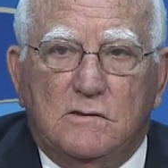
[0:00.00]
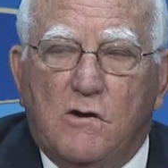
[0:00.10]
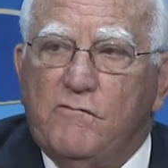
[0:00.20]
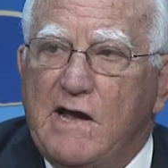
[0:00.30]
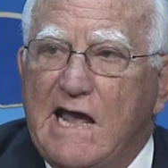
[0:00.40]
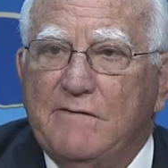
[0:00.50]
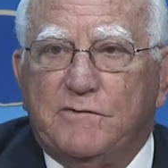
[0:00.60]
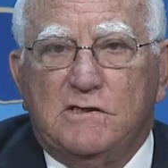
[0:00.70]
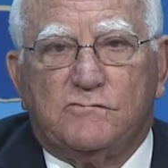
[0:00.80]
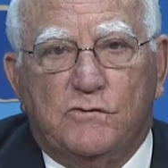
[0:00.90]
Over half
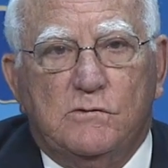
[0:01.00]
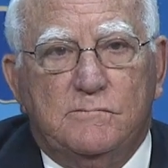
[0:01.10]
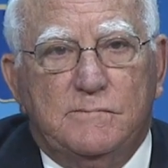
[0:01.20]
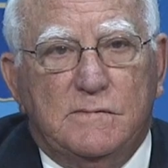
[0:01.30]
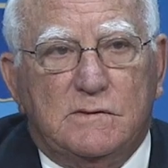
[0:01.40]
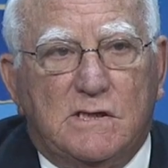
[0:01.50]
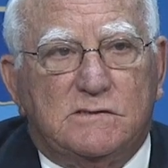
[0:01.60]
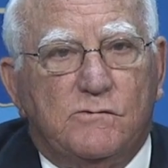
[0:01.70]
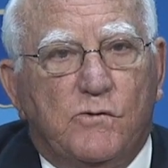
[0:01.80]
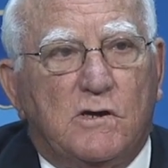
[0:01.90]
of this room
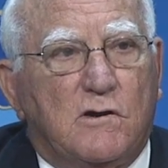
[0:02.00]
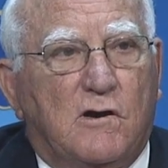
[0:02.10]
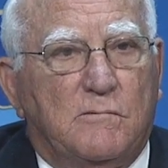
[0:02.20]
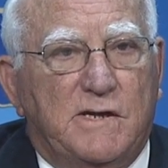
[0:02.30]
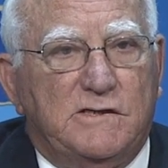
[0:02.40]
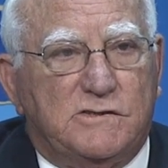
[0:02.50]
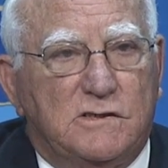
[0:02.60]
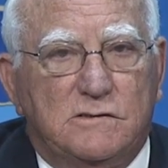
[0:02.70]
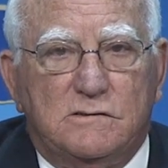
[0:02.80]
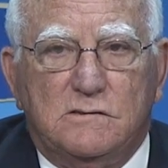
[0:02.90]
doesn't work
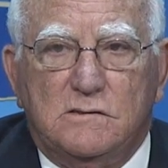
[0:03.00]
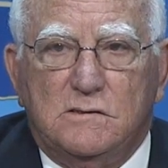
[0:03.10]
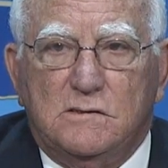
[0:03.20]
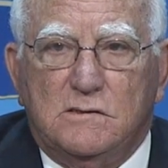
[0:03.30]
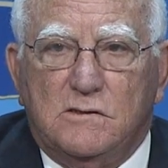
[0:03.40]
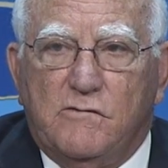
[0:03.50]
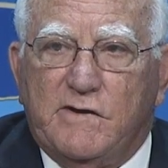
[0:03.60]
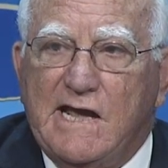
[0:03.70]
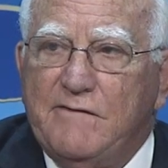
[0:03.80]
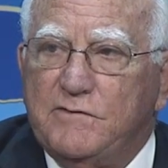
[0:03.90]
automation.
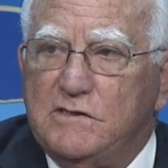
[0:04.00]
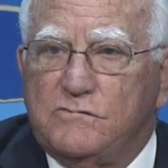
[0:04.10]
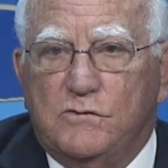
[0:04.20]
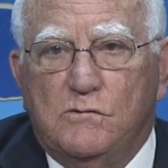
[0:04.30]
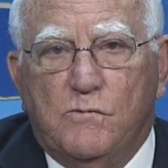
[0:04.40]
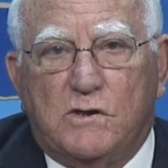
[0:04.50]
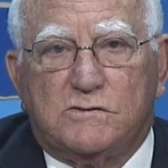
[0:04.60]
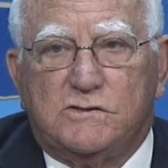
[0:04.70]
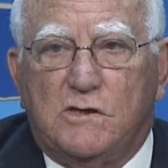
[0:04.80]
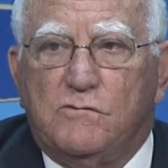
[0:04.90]
Over half of this room
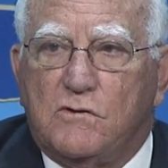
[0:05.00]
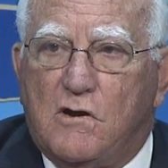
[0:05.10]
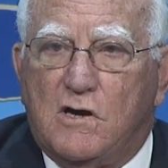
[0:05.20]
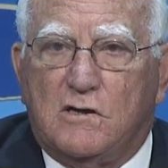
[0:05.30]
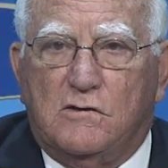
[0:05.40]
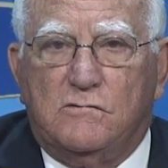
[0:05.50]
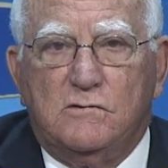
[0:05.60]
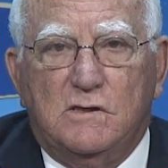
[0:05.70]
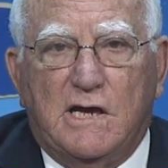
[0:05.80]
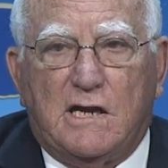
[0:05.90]
works general cargo
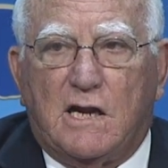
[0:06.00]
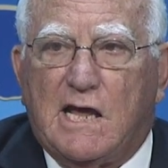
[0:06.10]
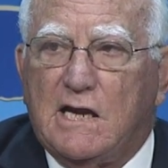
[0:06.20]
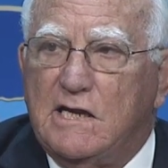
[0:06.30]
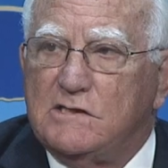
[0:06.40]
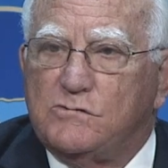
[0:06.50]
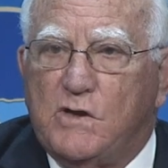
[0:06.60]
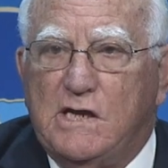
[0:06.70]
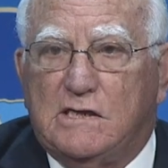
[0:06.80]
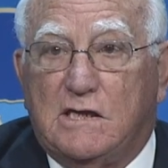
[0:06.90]
at a lot less
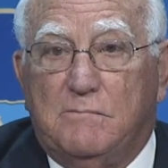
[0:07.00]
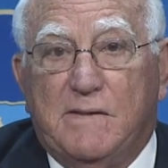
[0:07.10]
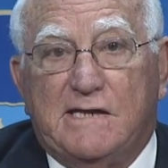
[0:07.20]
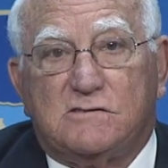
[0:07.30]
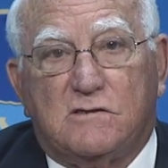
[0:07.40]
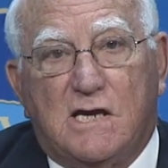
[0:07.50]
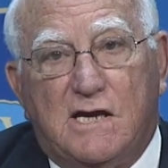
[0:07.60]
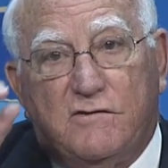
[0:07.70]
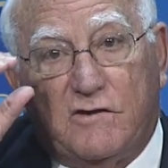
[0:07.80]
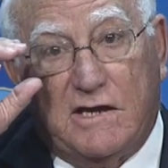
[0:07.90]
rate than the master
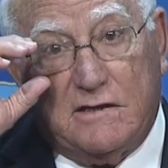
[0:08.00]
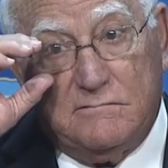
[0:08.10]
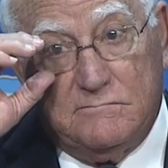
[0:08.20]
contract.